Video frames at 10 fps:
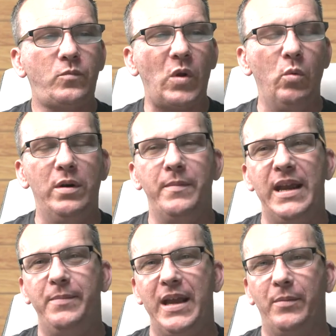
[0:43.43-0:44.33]
We may
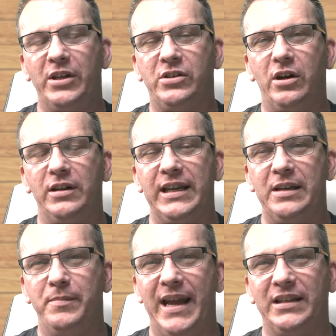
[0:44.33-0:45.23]
be able to start
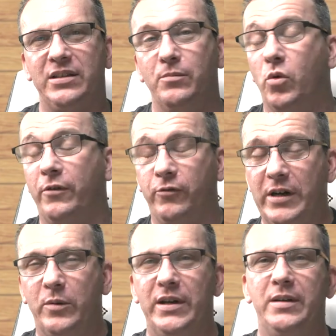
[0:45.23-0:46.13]
getting back to more
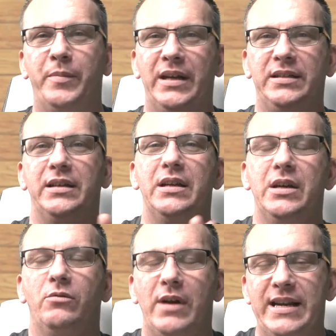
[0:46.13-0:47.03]
frequent, but
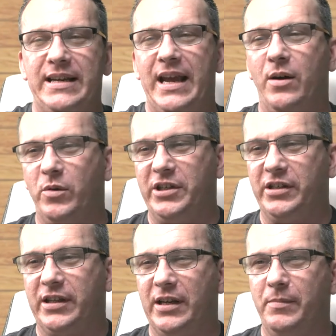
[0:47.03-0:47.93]
right now we're
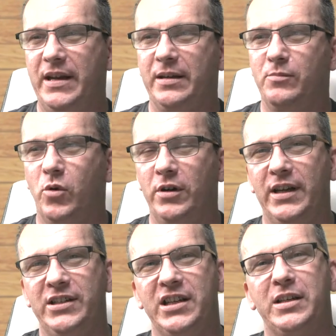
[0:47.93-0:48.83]
just going to make them more
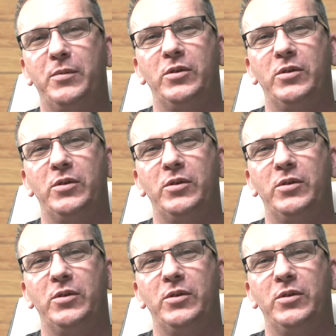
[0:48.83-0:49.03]
digestible.